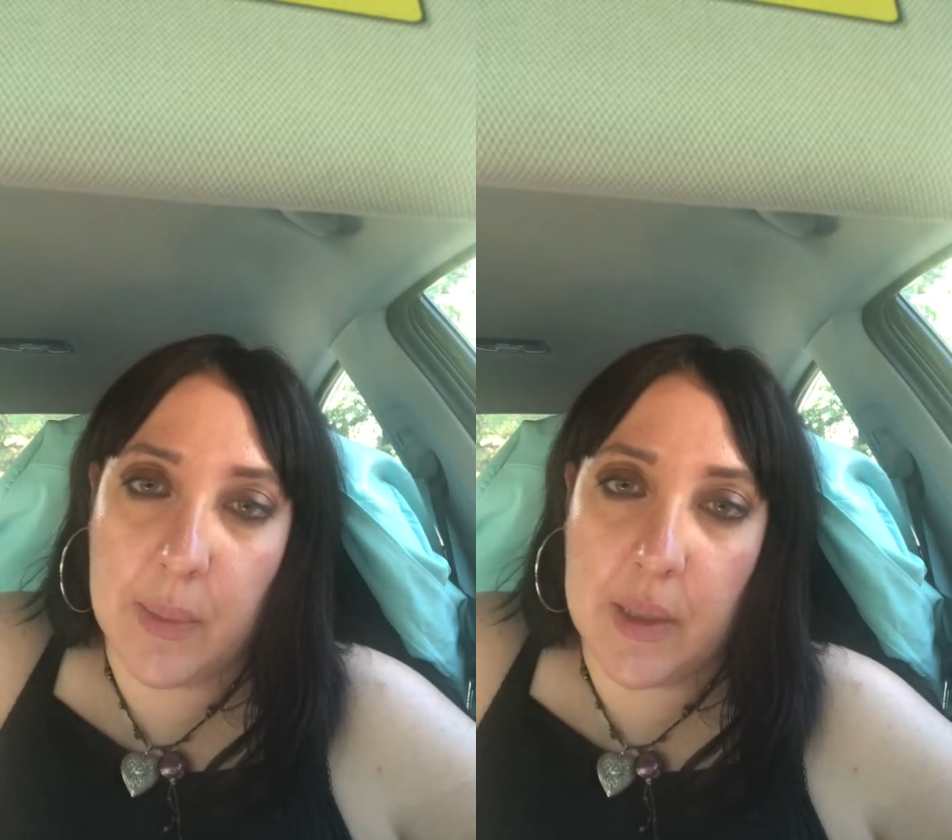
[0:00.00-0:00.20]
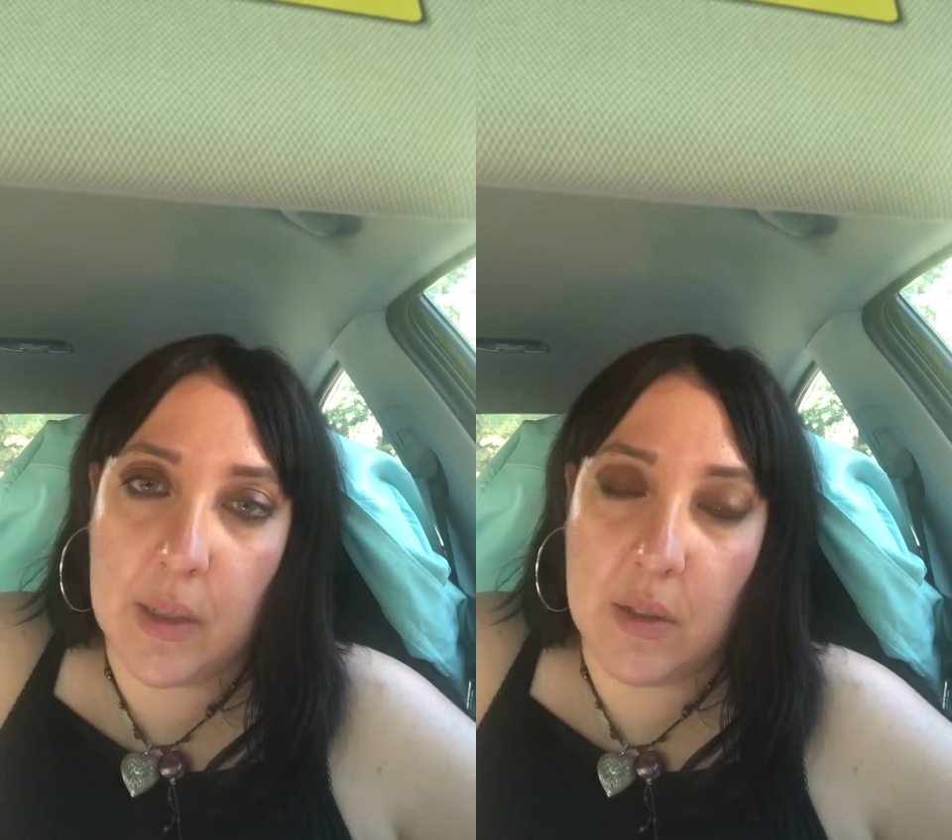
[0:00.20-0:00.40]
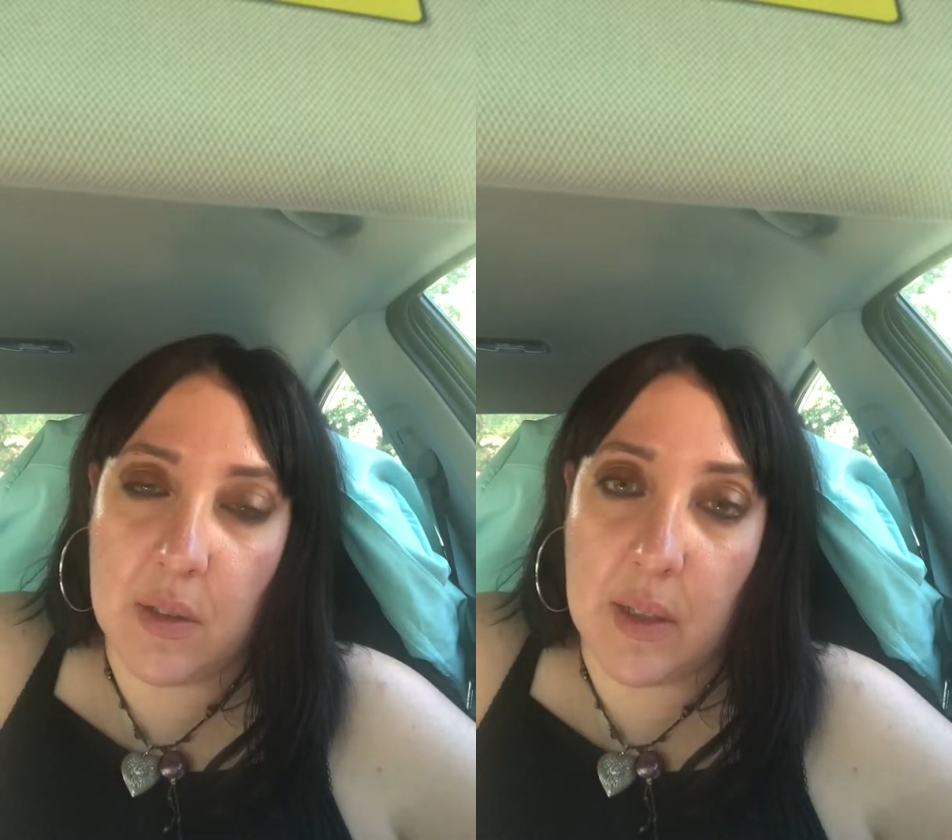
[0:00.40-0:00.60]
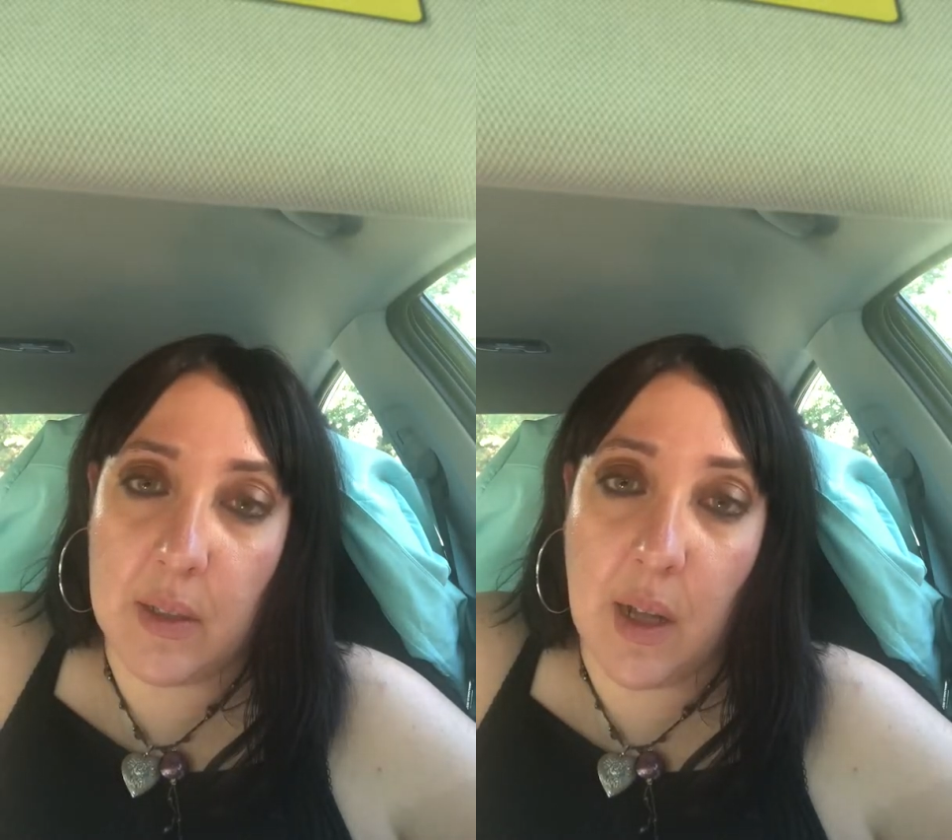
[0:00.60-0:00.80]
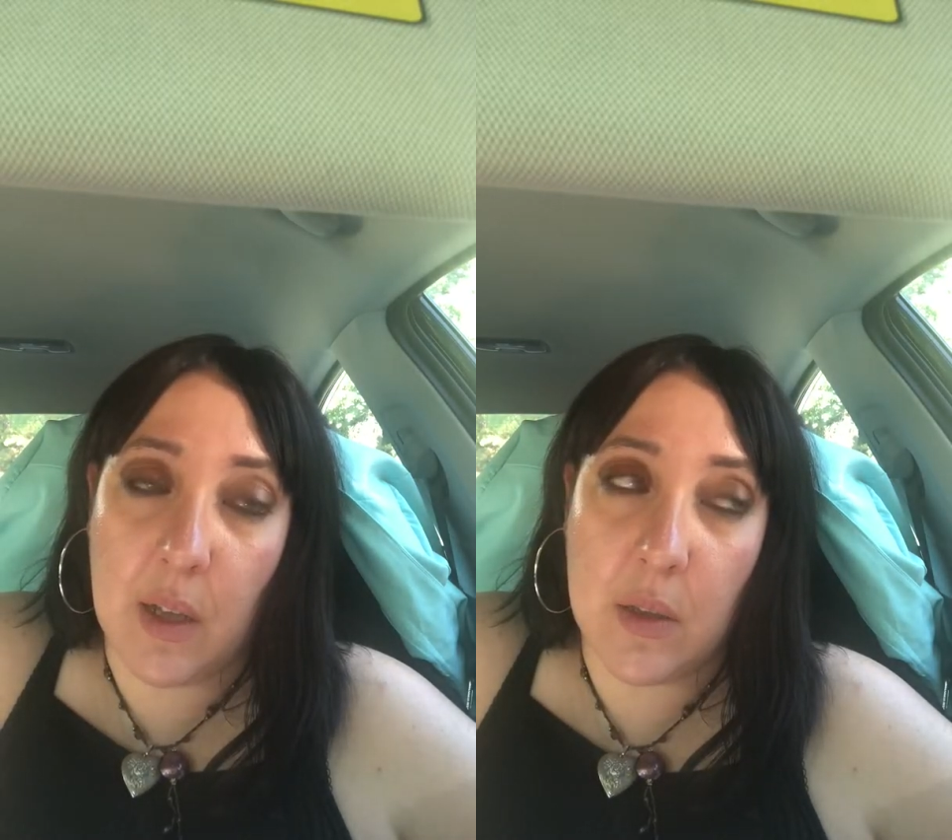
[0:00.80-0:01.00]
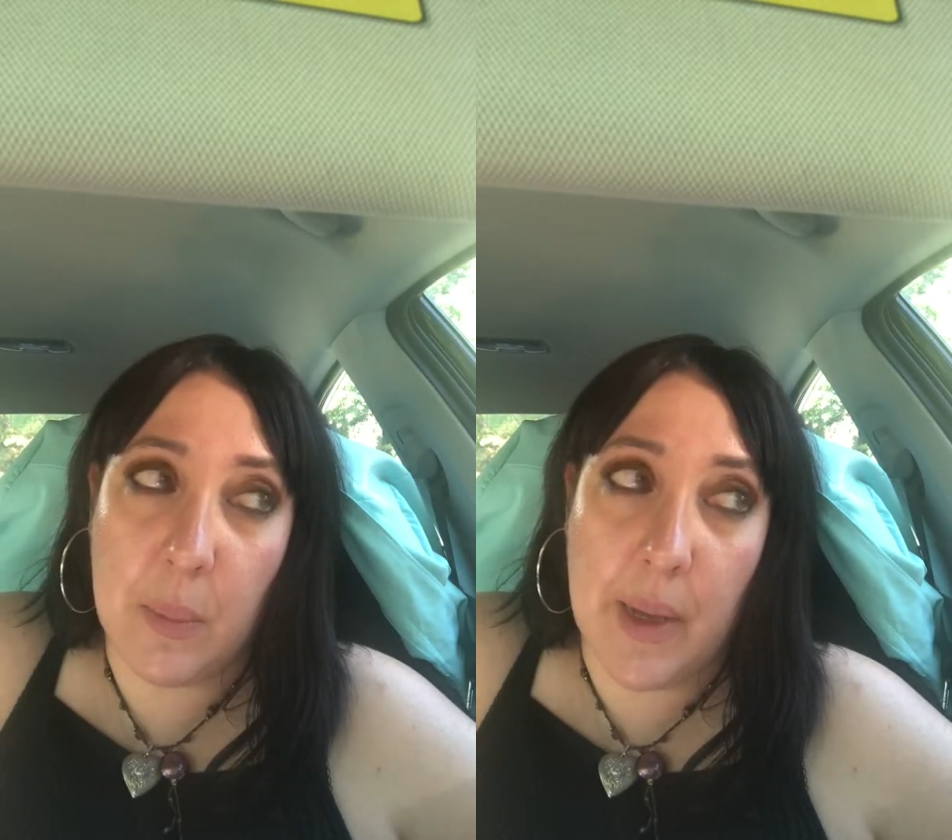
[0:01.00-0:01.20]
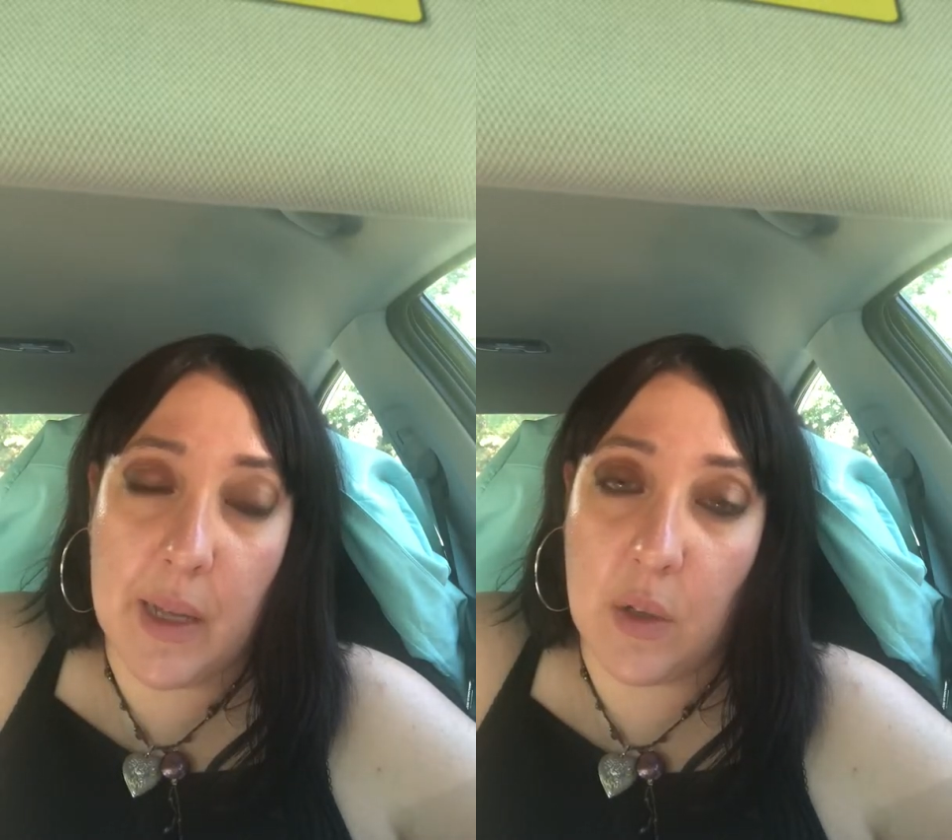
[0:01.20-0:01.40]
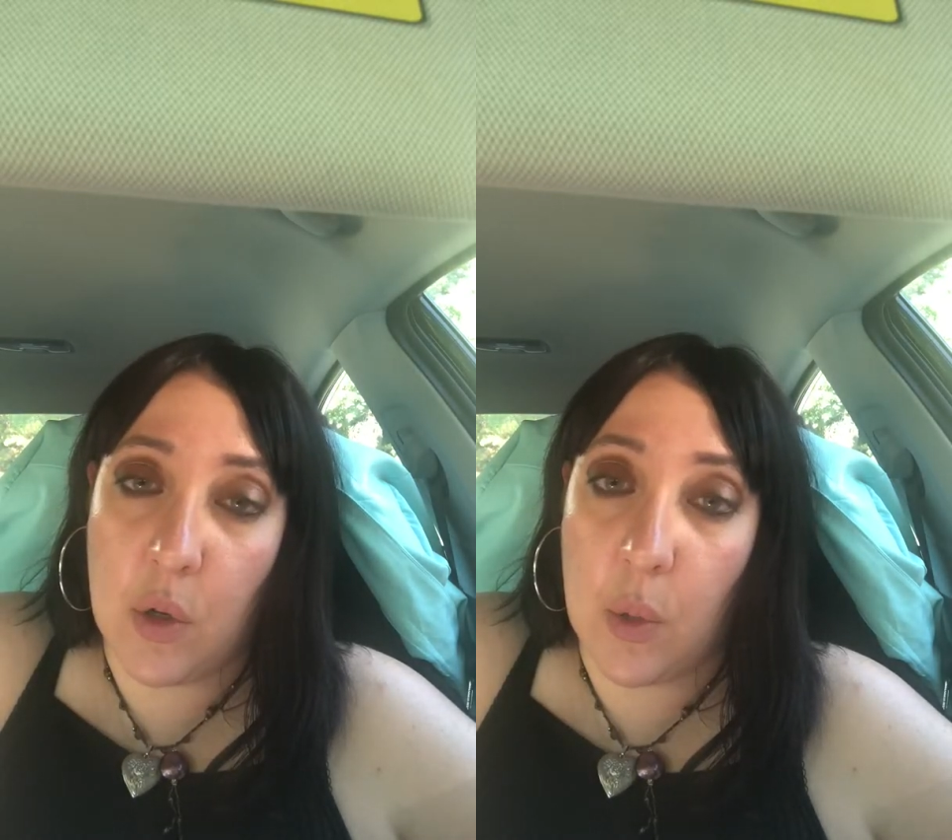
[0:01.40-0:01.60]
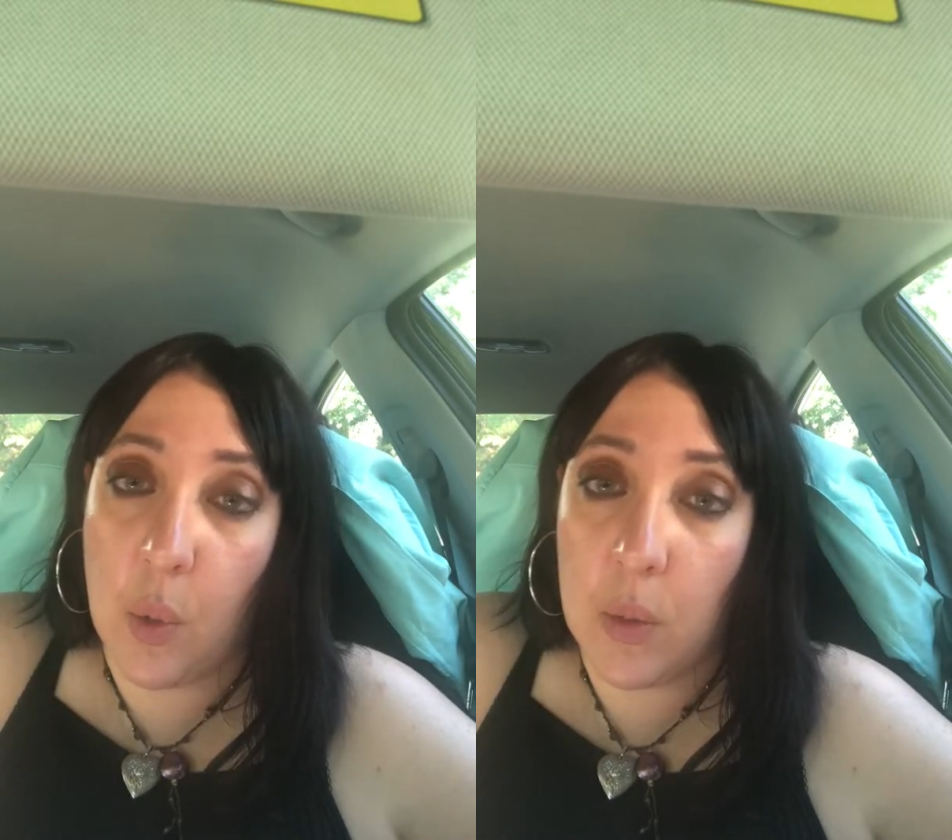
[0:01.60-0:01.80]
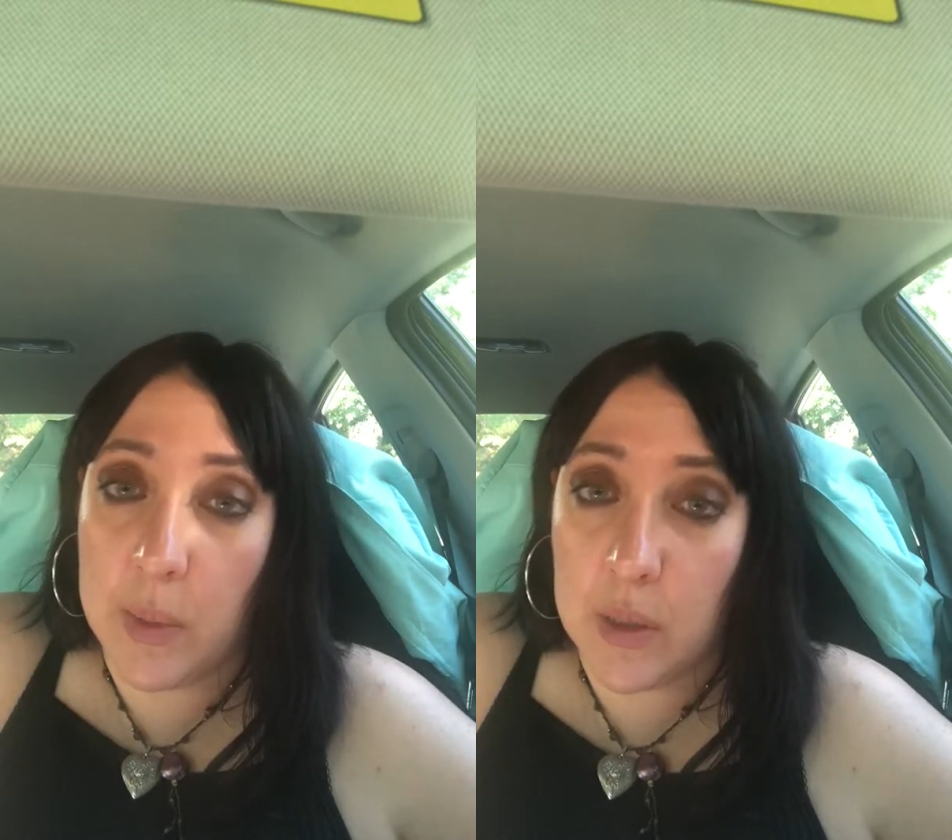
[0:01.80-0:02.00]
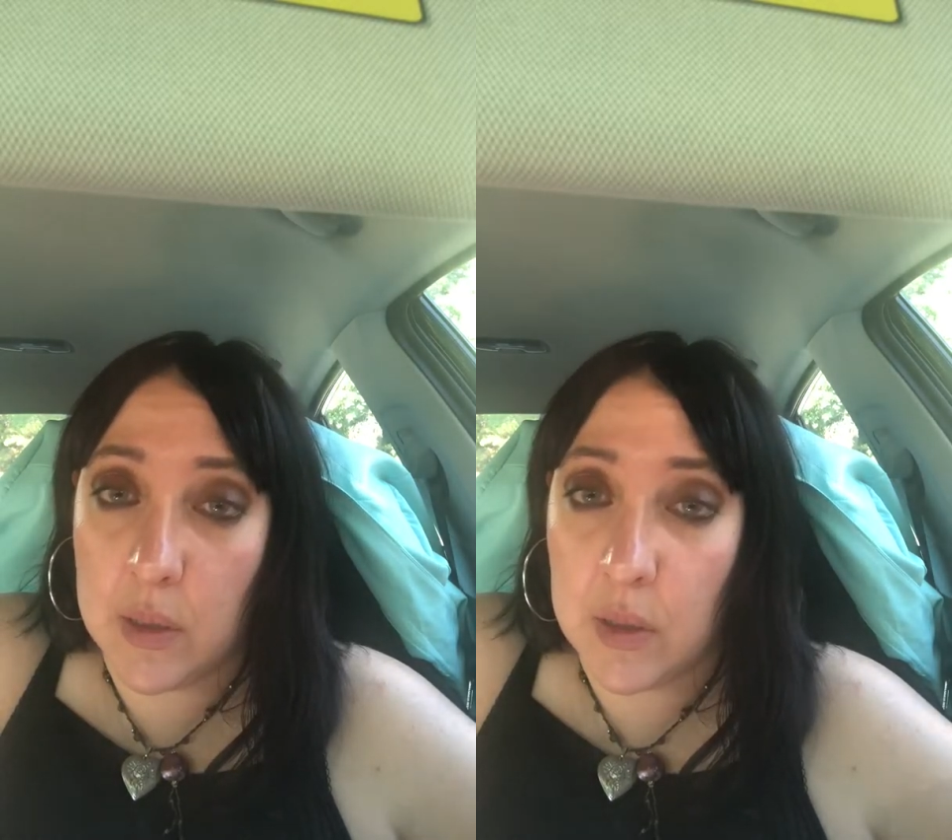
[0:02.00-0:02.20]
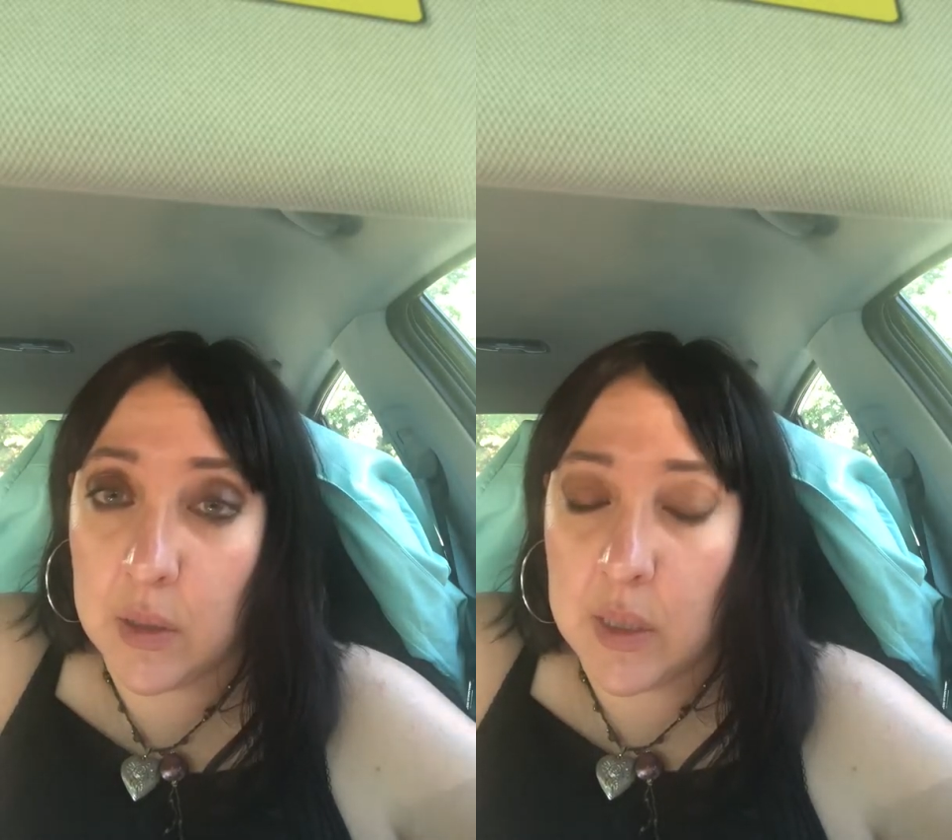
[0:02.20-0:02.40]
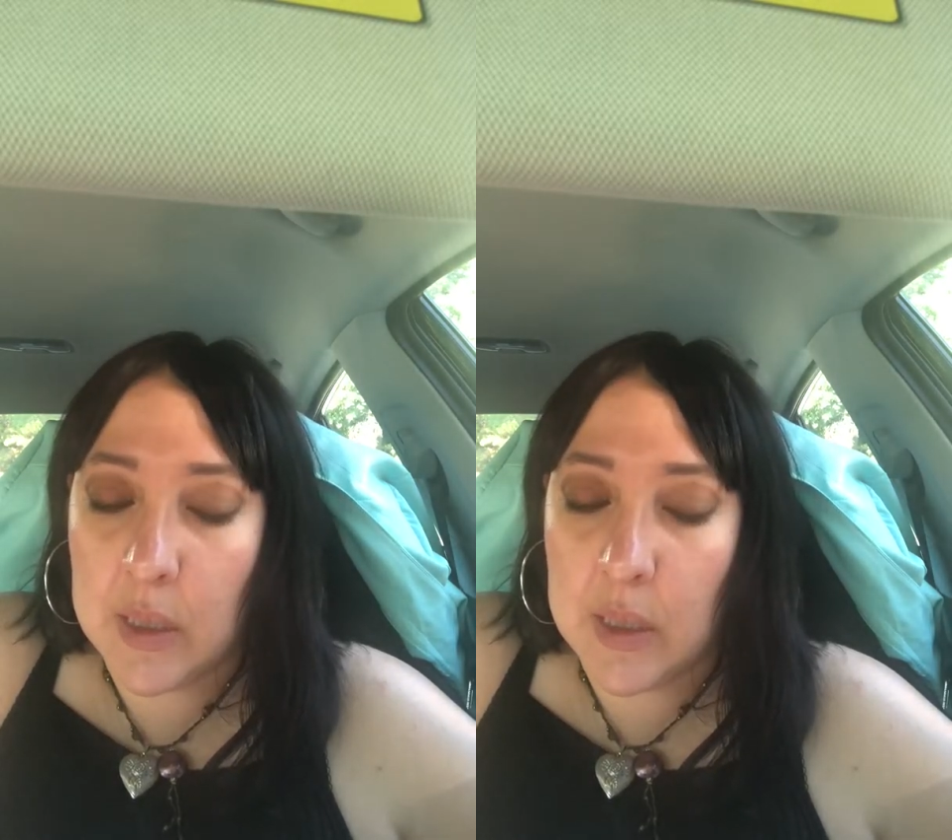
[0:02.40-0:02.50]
but as an adult man or a woman.